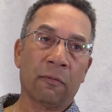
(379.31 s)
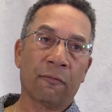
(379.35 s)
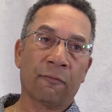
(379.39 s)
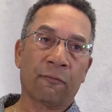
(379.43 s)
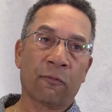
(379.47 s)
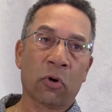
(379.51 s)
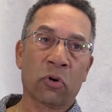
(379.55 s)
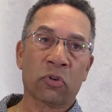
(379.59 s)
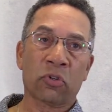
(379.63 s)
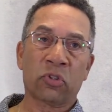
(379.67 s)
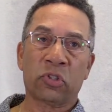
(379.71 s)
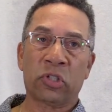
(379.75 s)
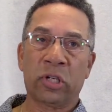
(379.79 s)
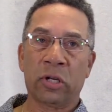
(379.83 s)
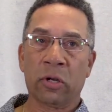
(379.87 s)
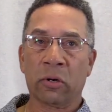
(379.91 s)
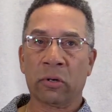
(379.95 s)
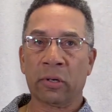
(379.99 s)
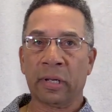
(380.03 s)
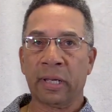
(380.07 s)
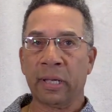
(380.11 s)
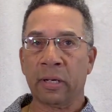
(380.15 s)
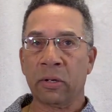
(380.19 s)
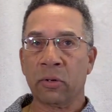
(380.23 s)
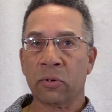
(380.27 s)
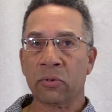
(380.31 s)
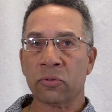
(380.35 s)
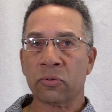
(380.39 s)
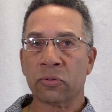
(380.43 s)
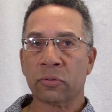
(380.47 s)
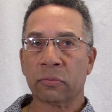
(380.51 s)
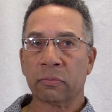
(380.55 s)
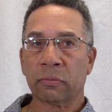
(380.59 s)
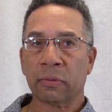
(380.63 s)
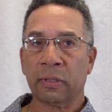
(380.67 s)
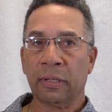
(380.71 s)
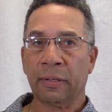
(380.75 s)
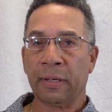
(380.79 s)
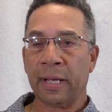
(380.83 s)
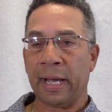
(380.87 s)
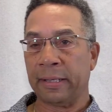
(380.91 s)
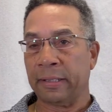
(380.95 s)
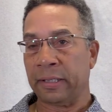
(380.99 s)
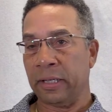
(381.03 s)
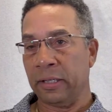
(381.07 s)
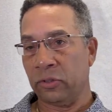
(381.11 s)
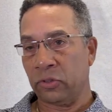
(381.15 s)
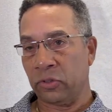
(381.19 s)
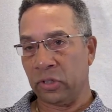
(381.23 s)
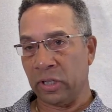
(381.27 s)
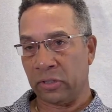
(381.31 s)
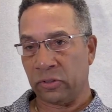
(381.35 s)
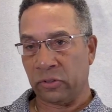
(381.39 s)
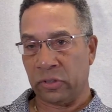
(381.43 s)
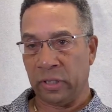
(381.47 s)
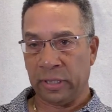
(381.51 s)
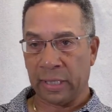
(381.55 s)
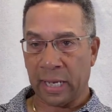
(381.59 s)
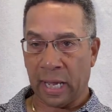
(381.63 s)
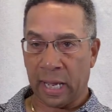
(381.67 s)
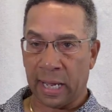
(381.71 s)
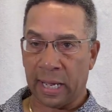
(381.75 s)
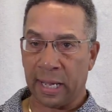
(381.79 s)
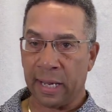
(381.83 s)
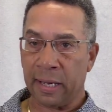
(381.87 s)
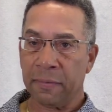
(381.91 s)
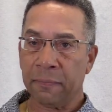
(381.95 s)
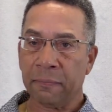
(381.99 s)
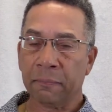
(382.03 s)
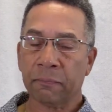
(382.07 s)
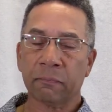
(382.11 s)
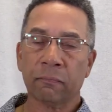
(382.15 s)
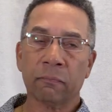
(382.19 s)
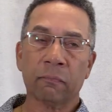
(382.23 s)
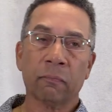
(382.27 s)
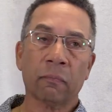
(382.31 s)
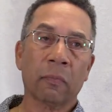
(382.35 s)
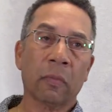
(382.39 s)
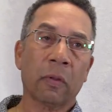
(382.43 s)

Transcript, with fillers: first cheerleaders in 1969.